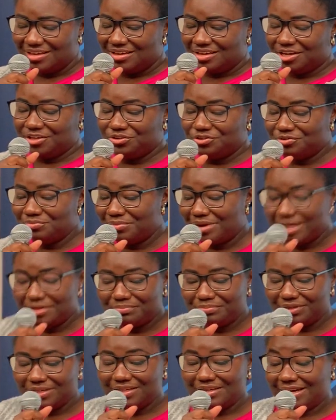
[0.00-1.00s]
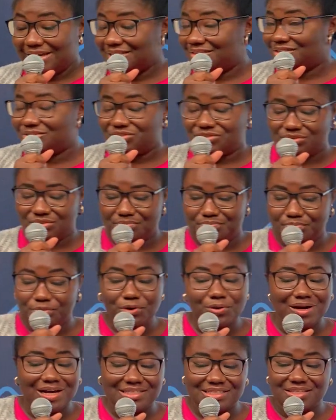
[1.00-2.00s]
And you might be like this
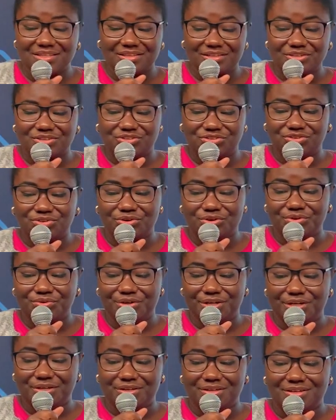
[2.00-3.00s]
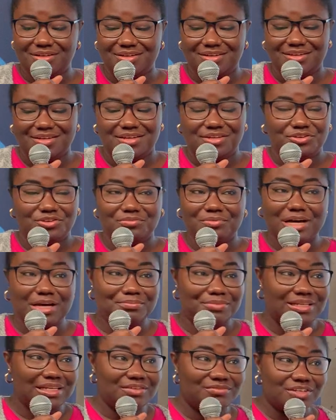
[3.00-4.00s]
Boaz in this story. You might
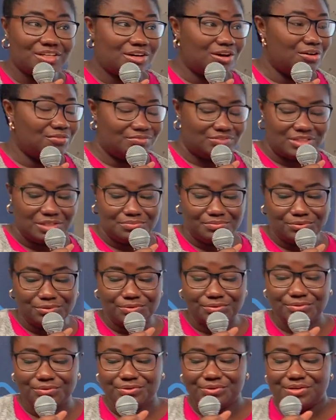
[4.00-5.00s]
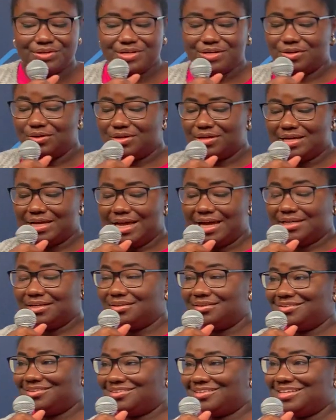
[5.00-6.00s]
be living comfortable
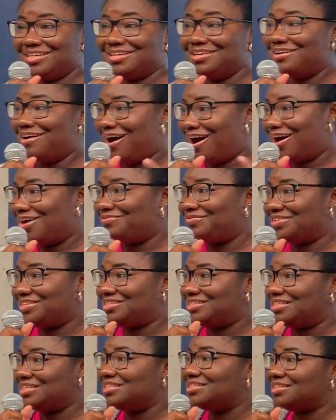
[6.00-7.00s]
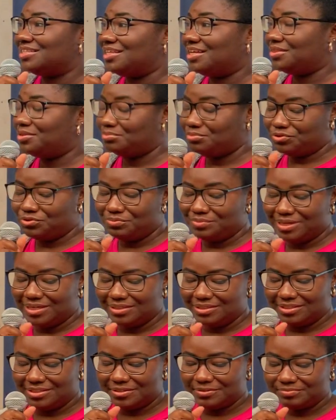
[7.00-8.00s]
and in a harvest season at the moment.